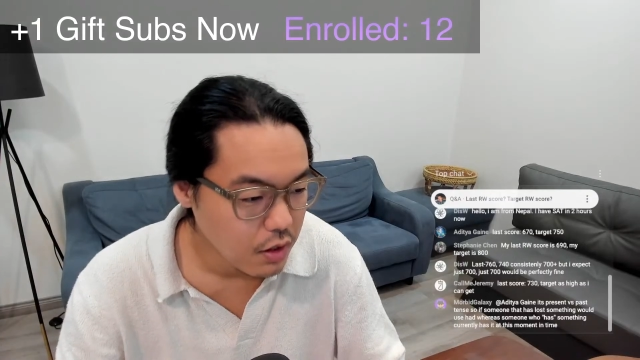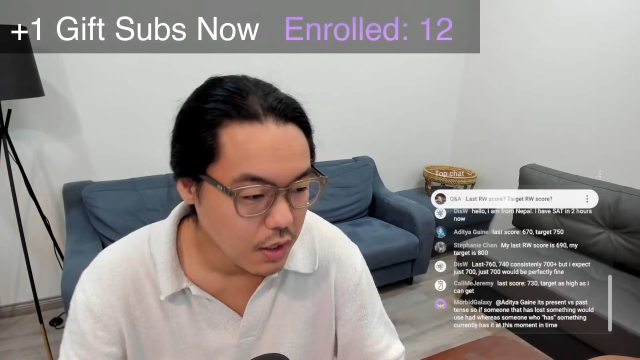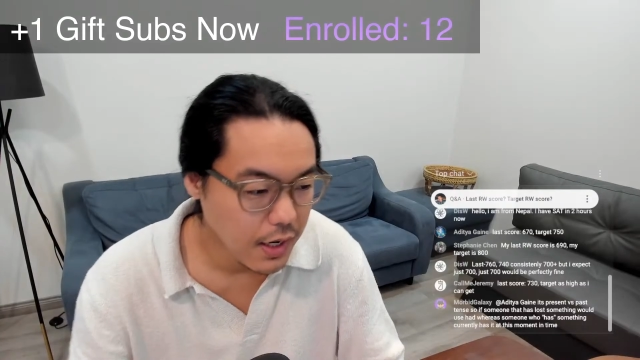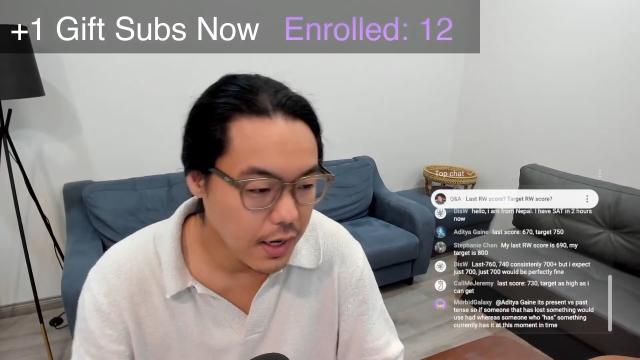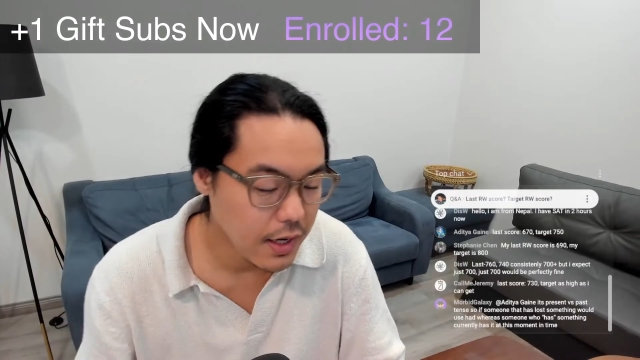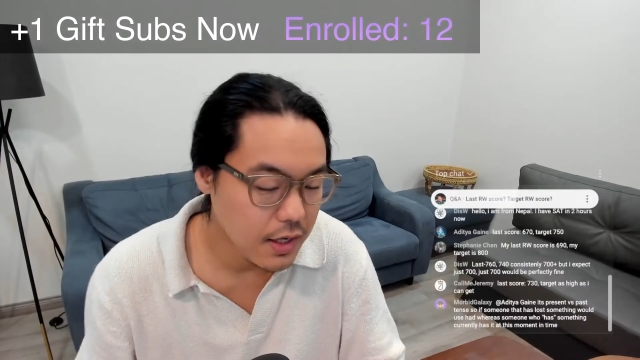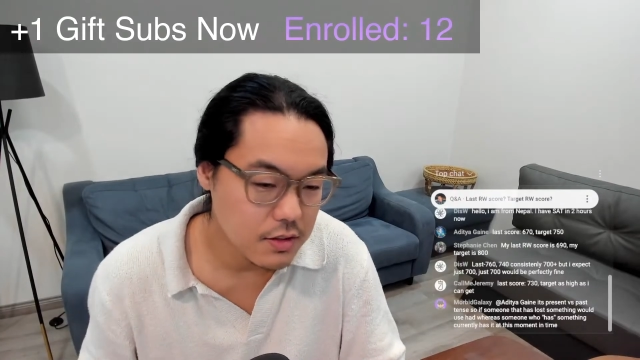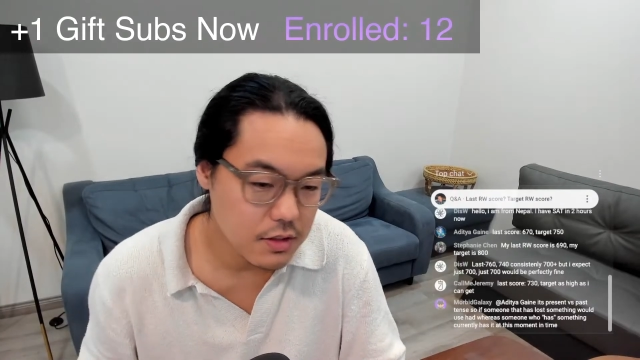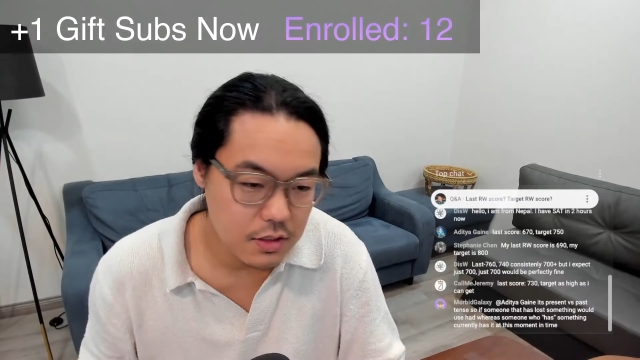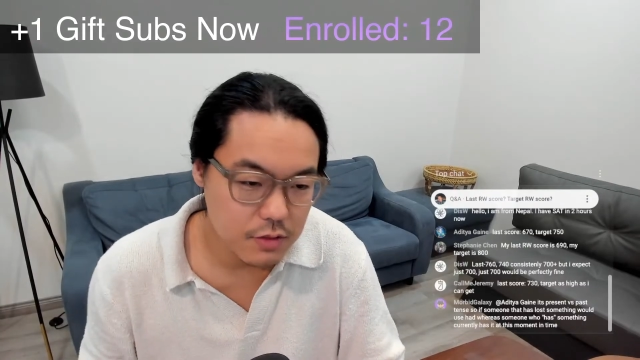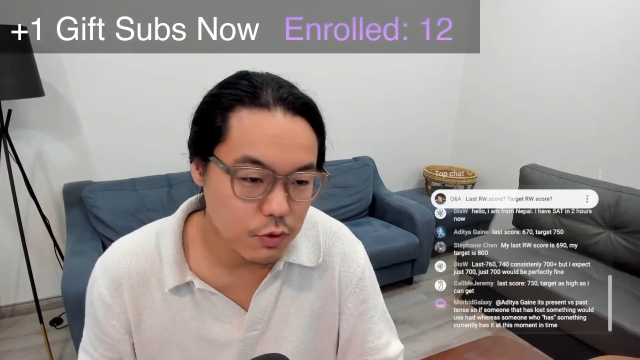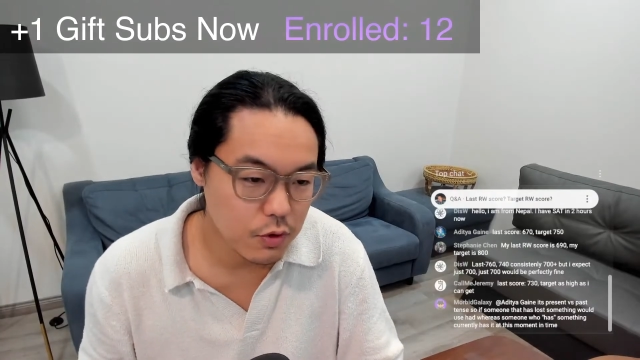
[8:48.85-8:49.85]
has
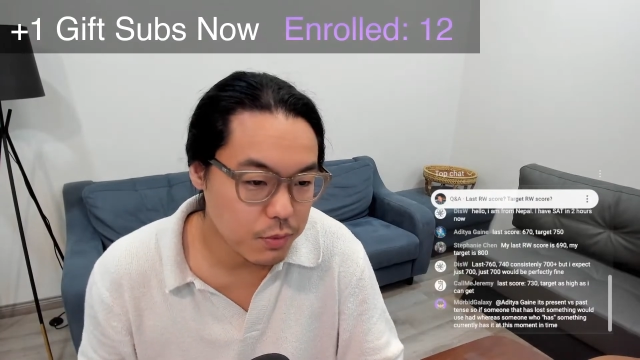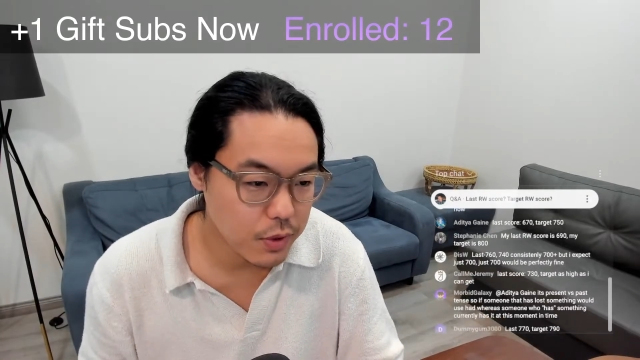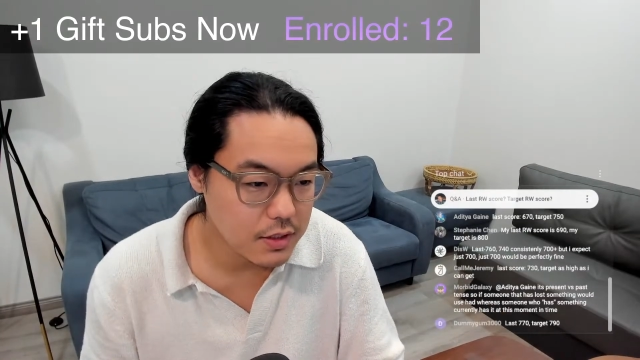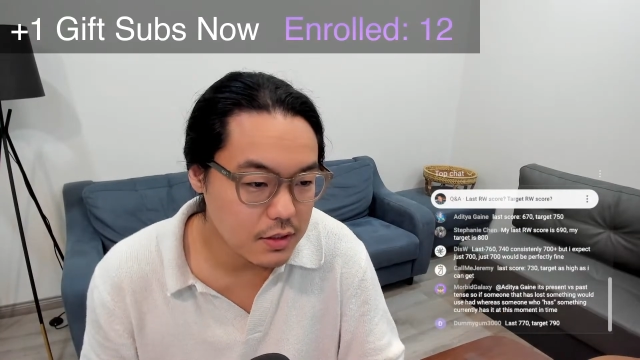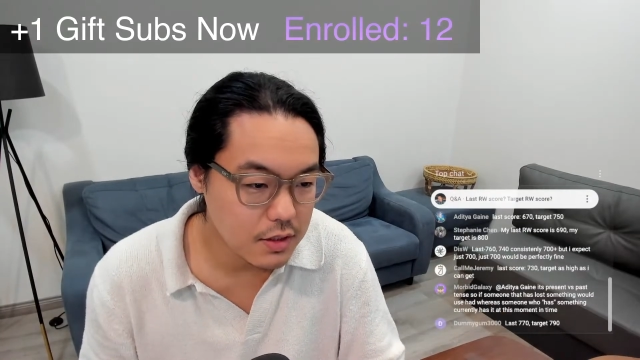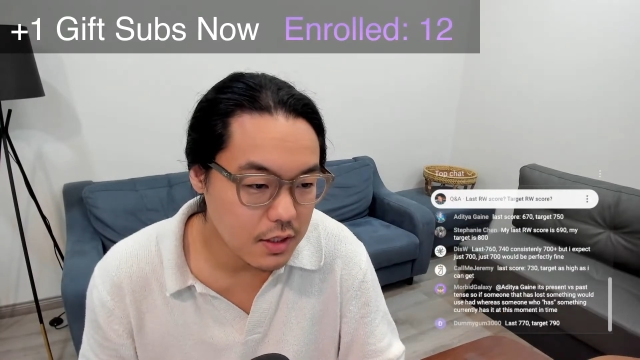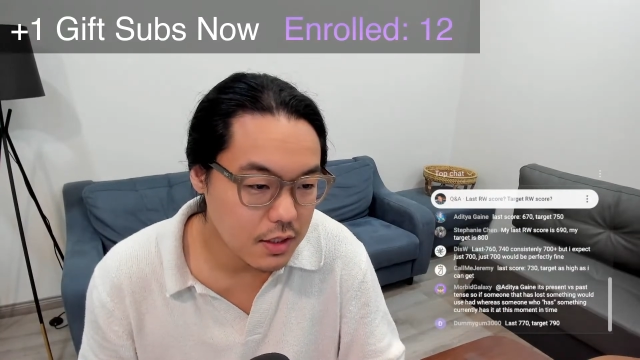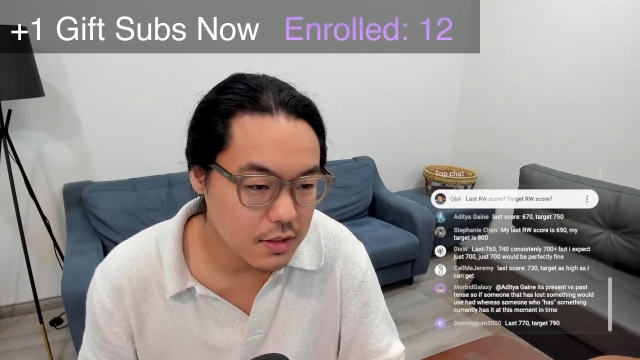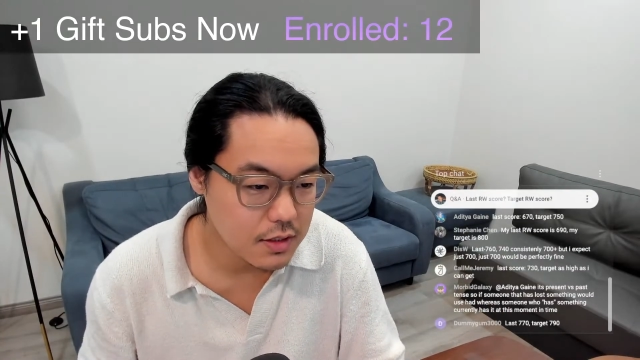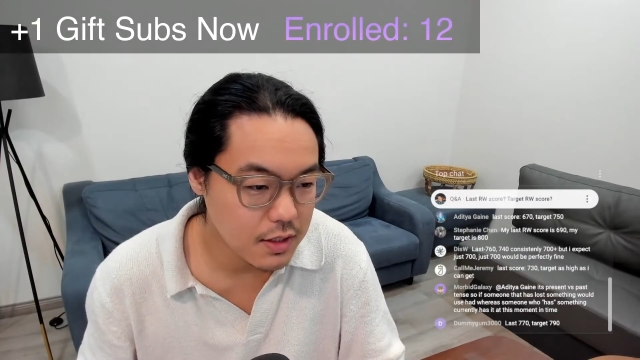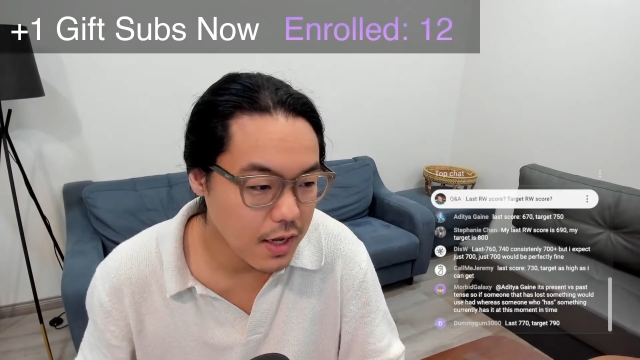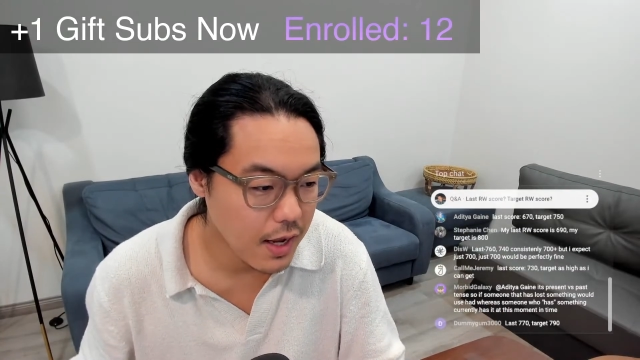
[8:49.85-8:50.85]
is for present tense
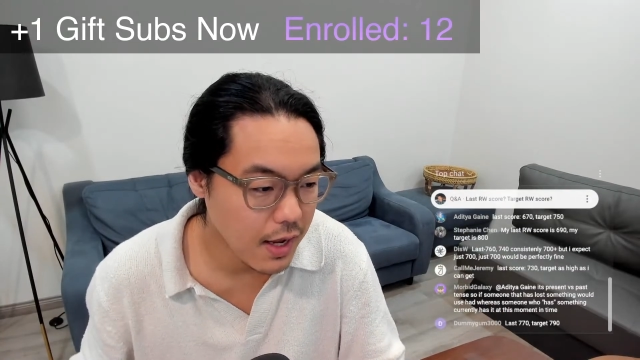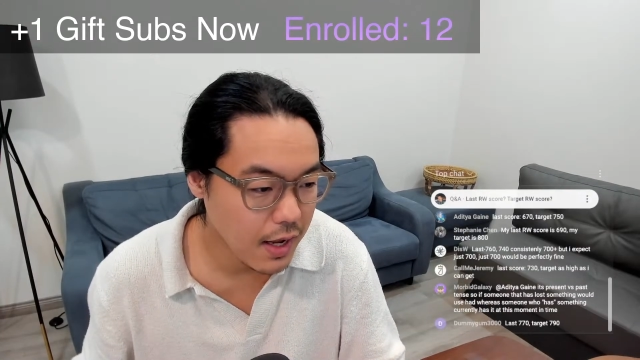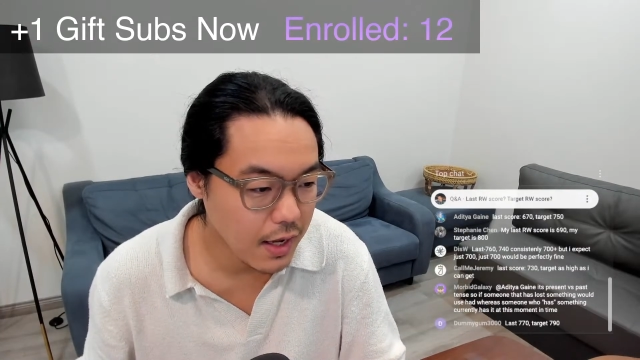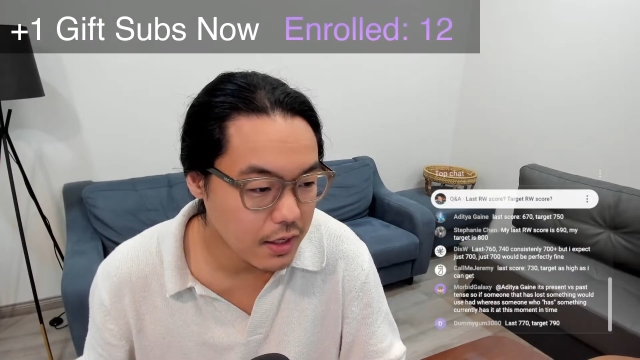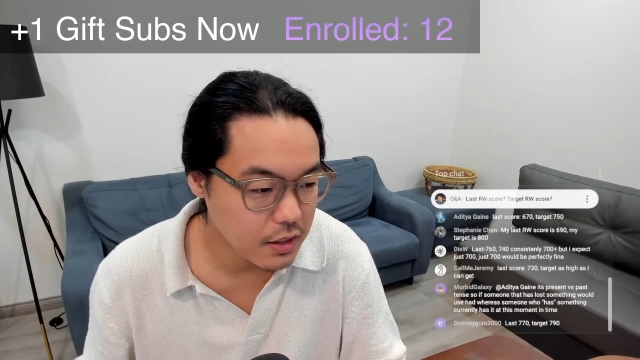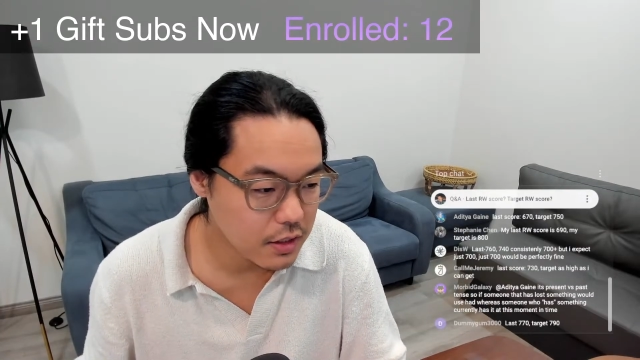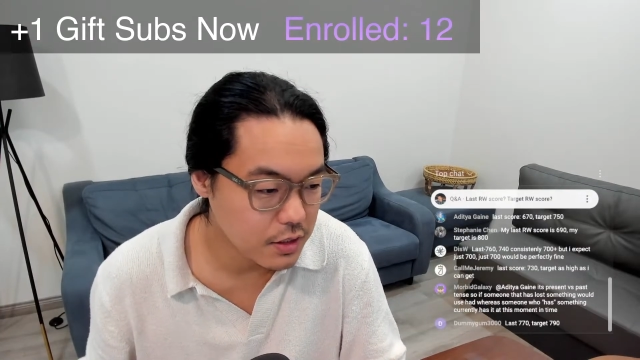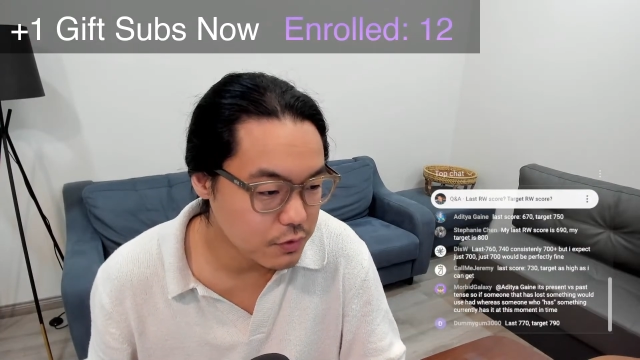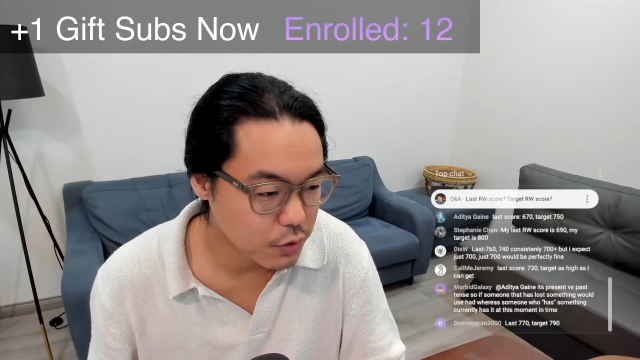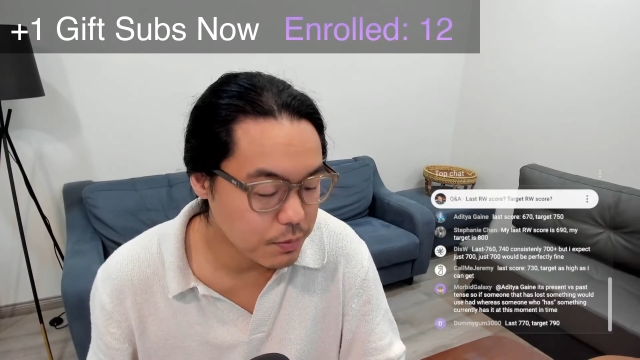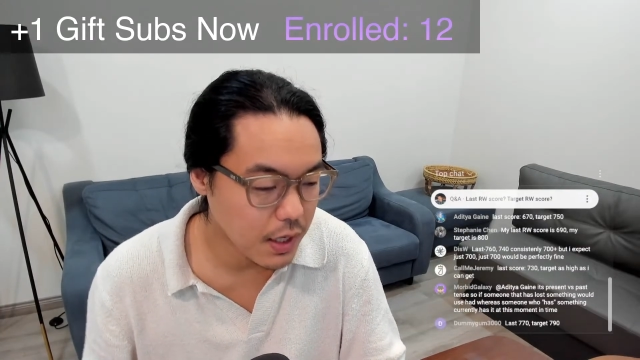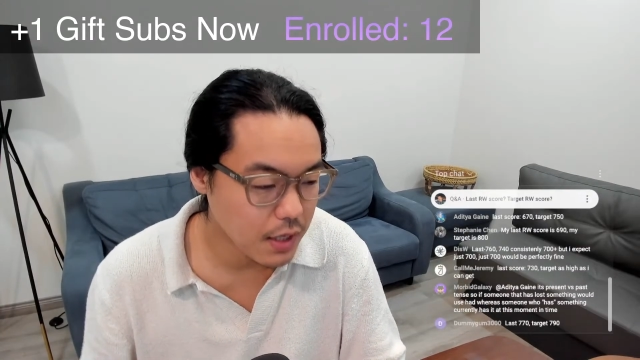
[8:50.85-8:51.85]
and had is
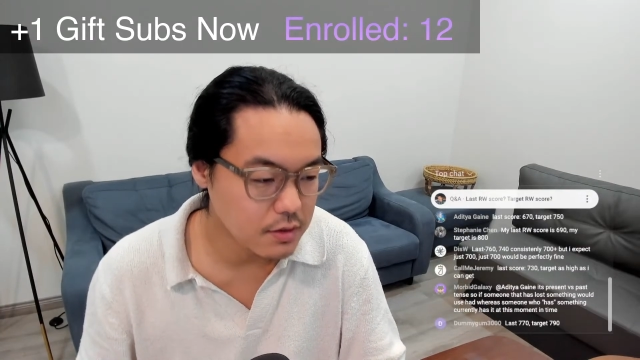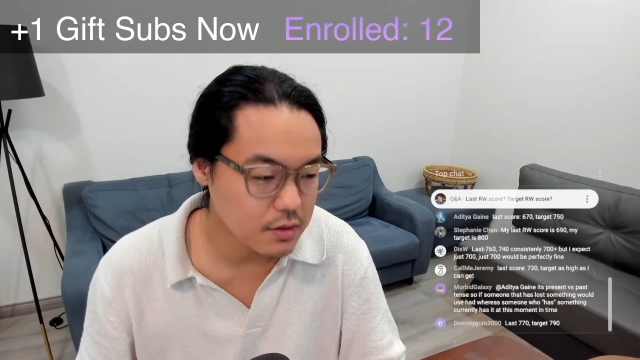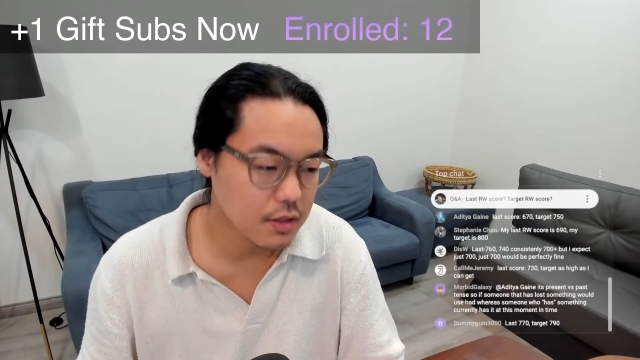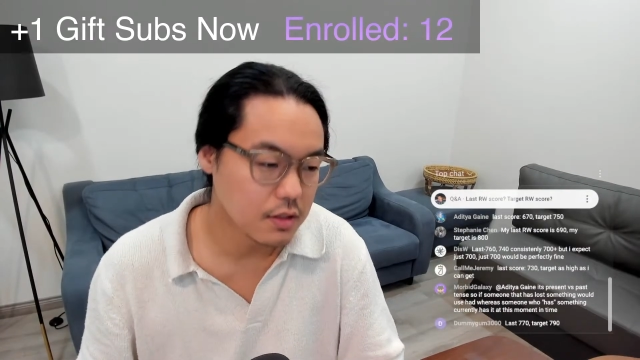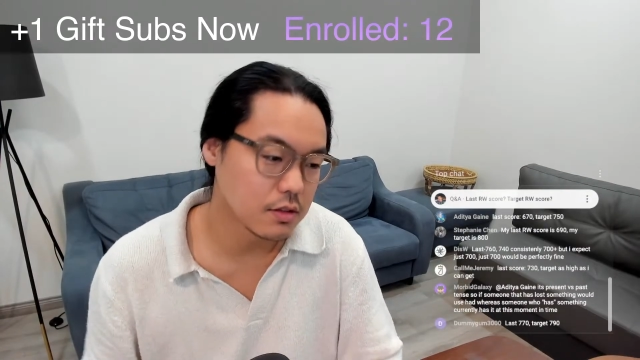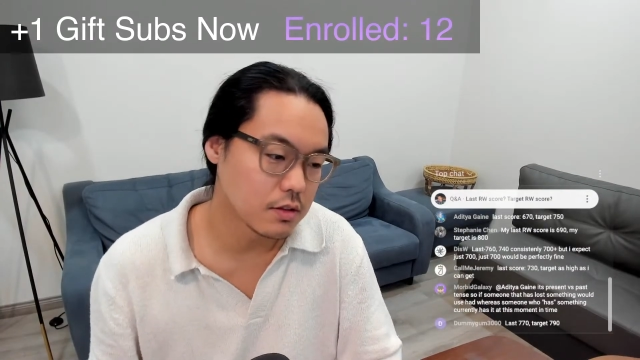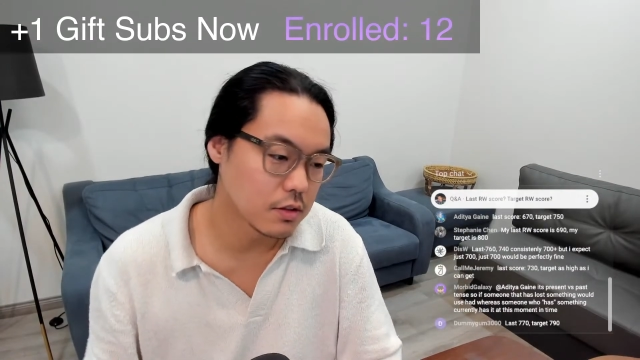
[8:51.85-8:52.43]
for past tense.